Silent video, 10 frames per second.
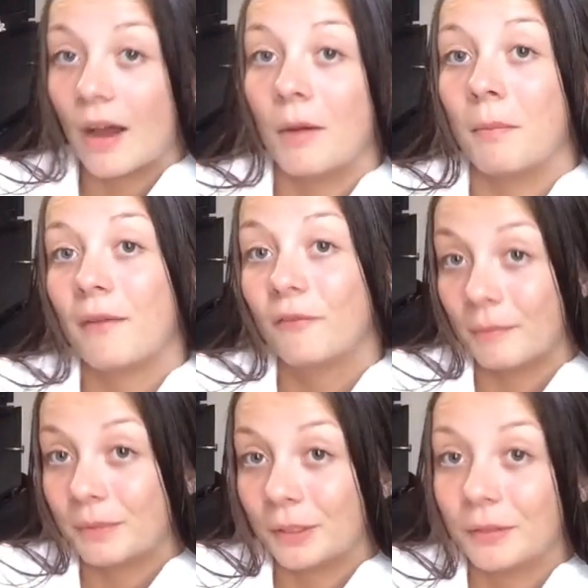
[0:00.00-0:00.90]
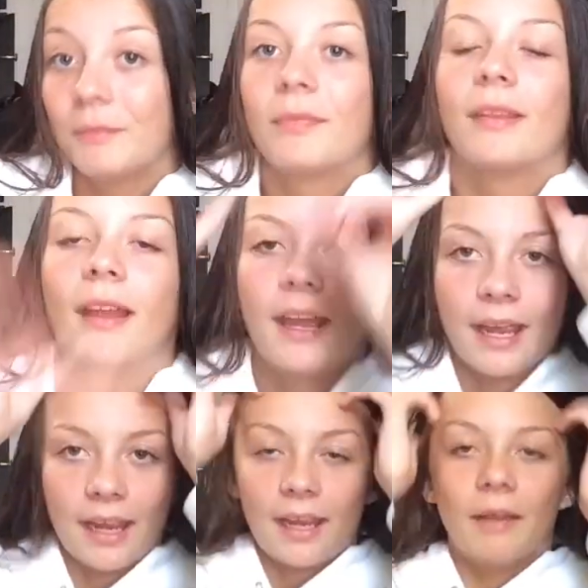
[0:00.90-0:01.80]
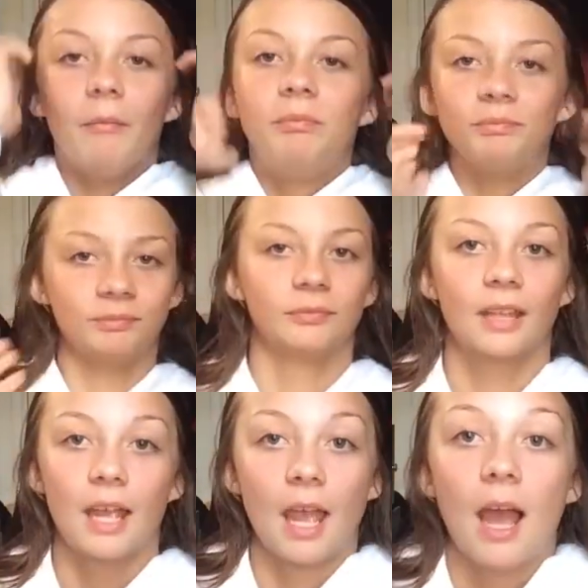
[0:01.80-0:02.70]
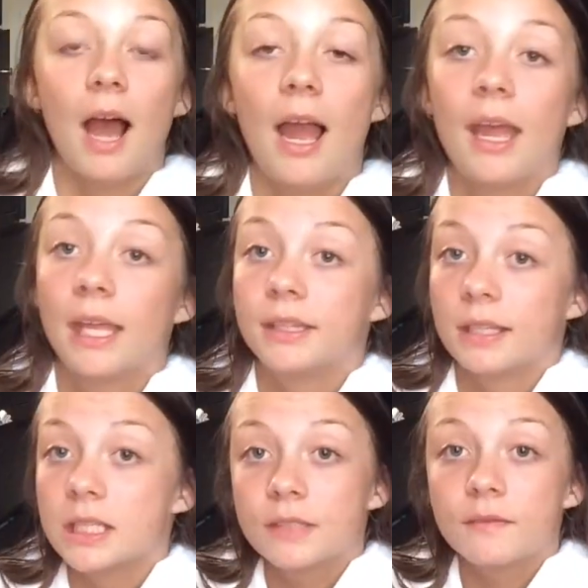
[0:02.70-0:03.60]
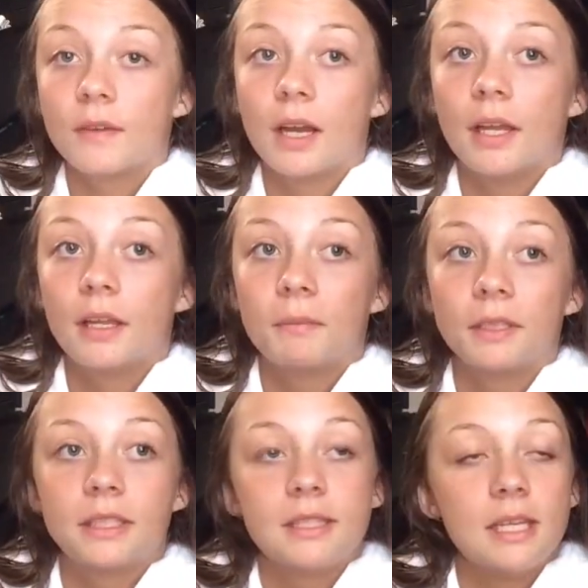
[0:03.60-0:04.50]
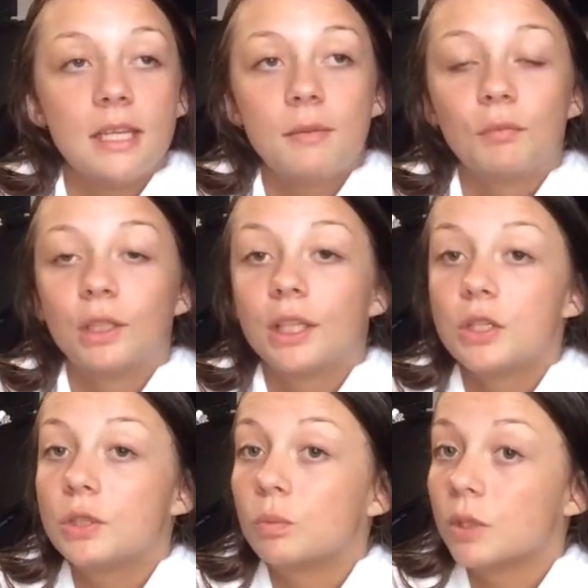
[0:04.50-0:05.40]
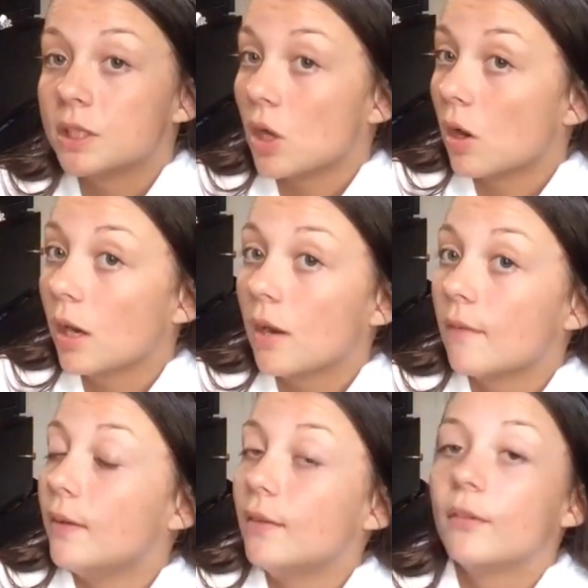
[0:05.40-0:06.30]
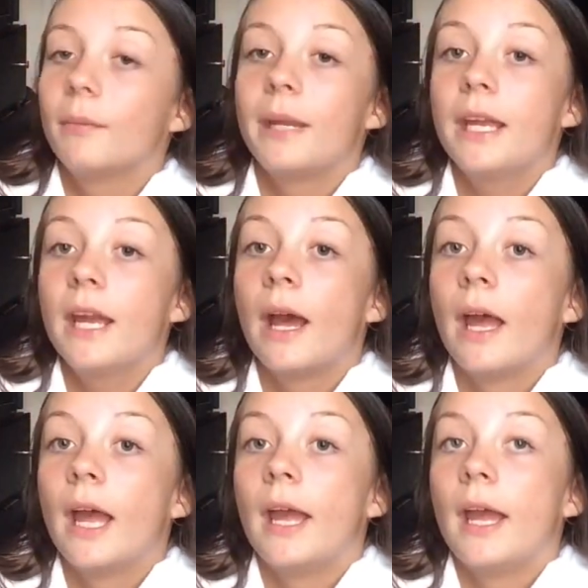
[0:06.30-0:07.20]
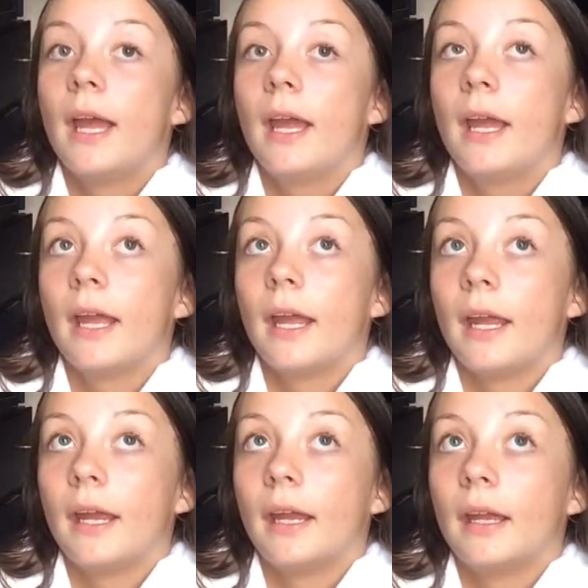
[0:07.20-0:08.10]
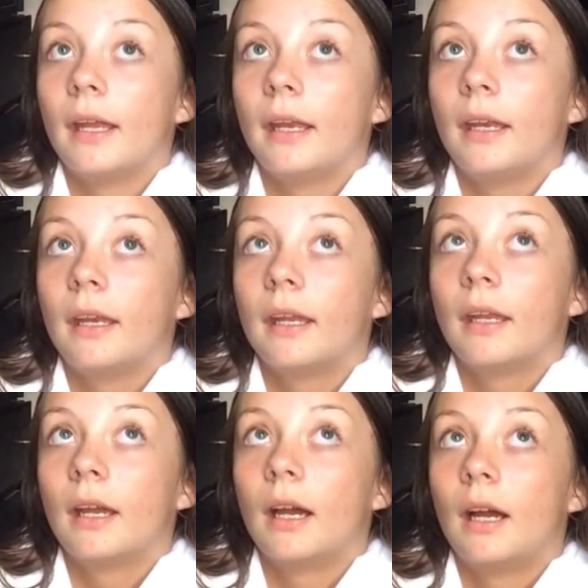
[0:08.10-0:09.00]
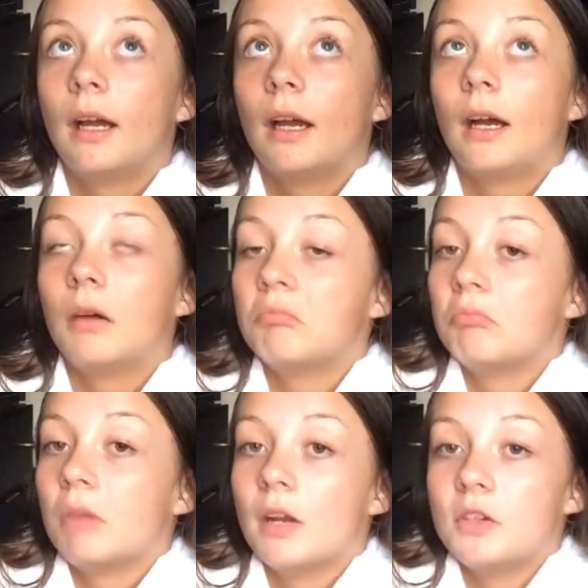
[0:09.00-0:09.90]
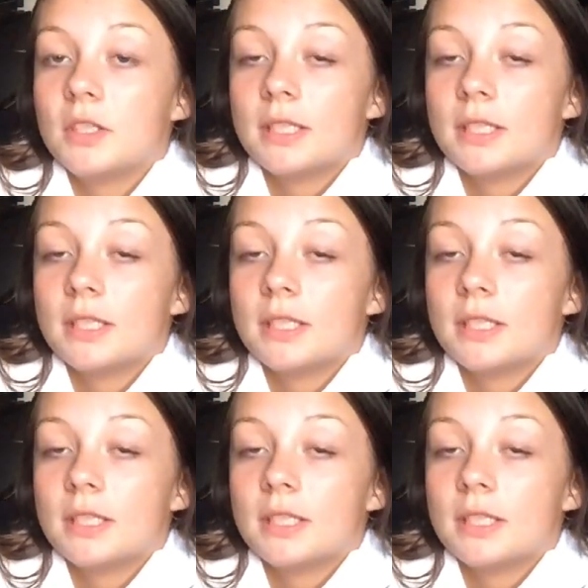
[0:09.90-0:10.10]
on my flip turn, and I had tons of fun, but the team really just was not a fit for me, and I just